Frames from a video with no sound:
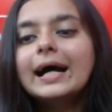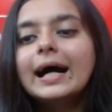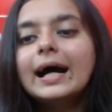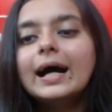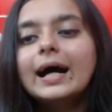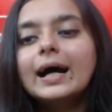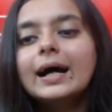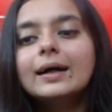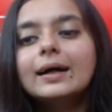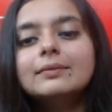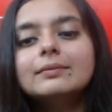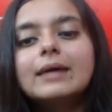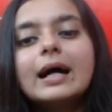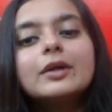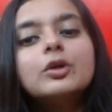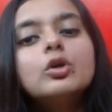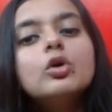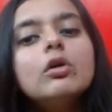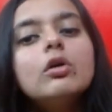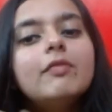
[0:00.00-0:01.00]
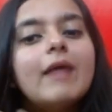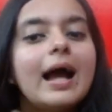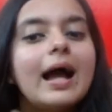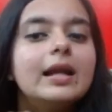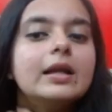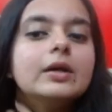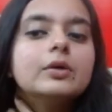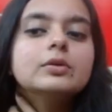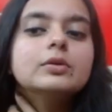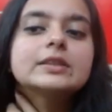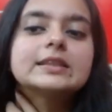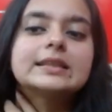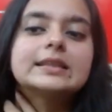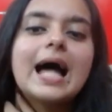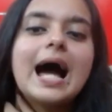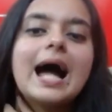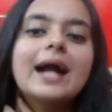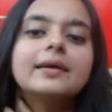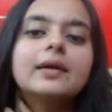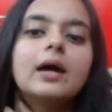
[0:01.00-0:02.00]
Are two values
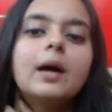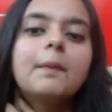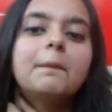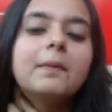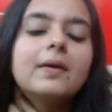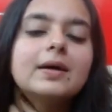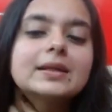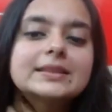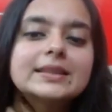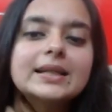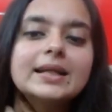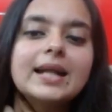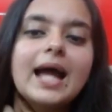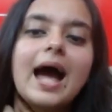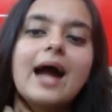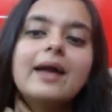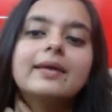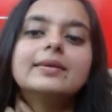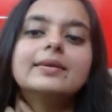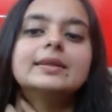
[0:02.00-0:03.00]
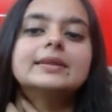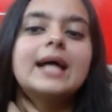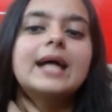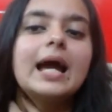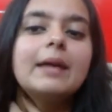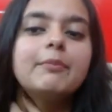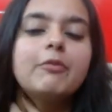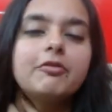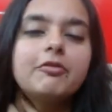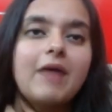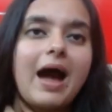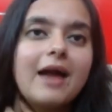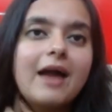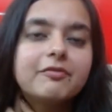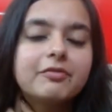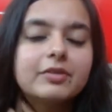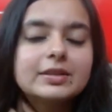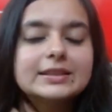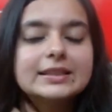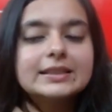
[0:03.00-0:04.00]
that a person at the time of
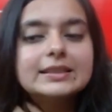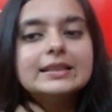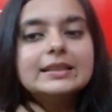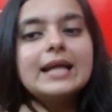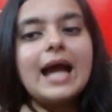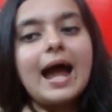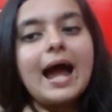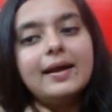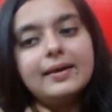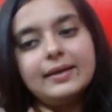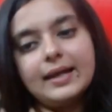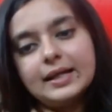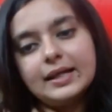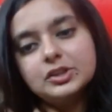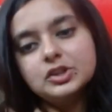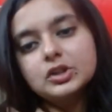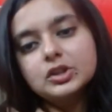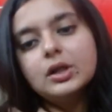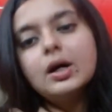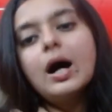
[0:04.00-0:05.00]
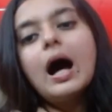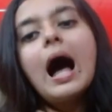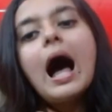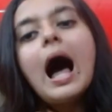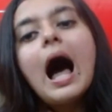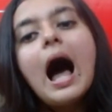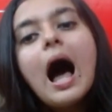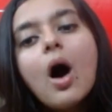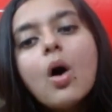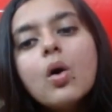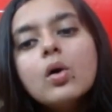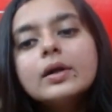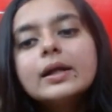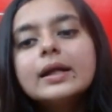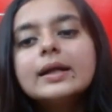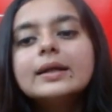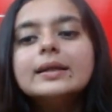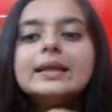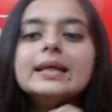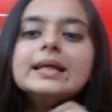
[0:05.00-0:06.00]
adversity and danger, how
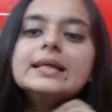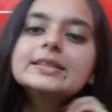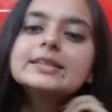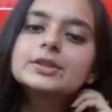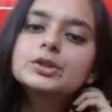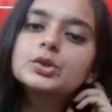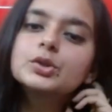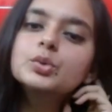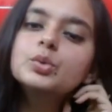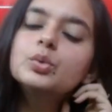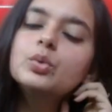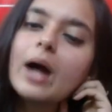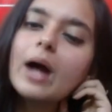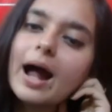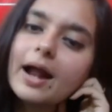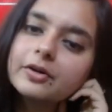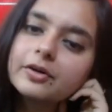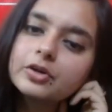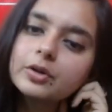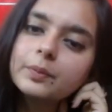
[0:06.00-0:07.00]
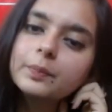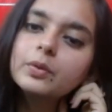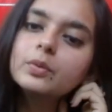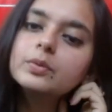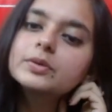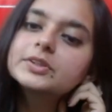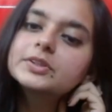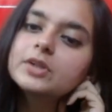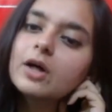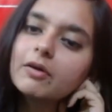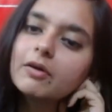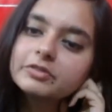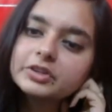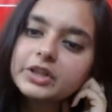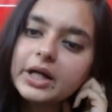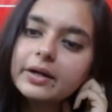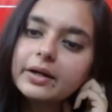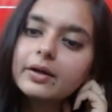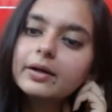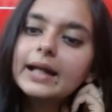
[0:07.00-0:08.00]
did these two attributes of
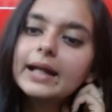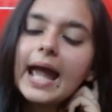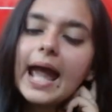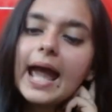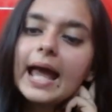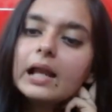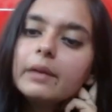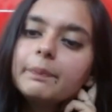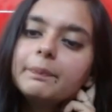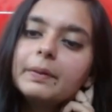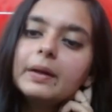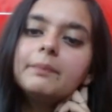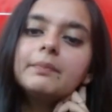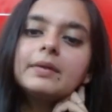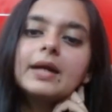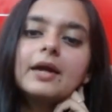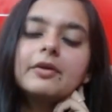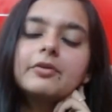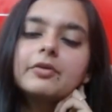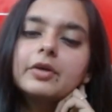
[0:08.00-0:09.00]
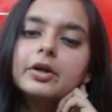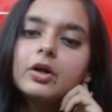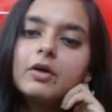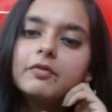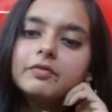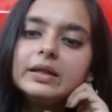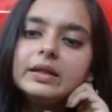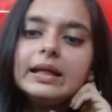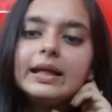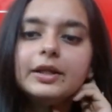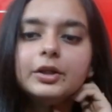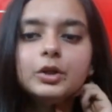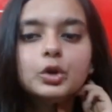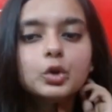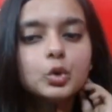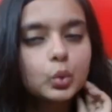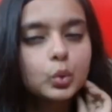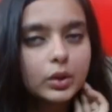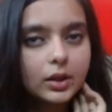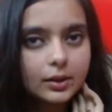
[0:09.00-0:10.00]
Gerrard help him get rid of the
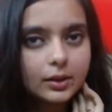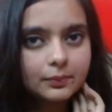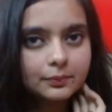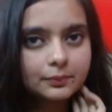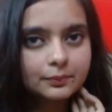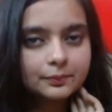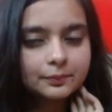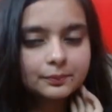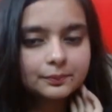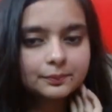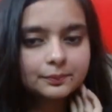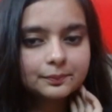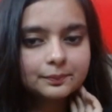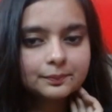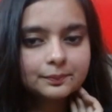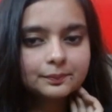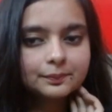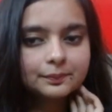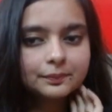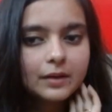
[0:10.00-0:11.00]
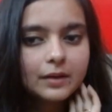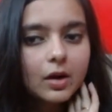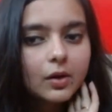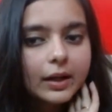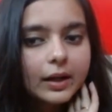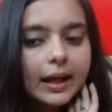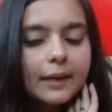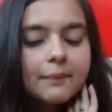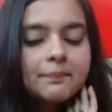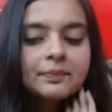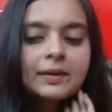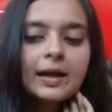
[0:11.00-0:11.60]
intruder? Okay.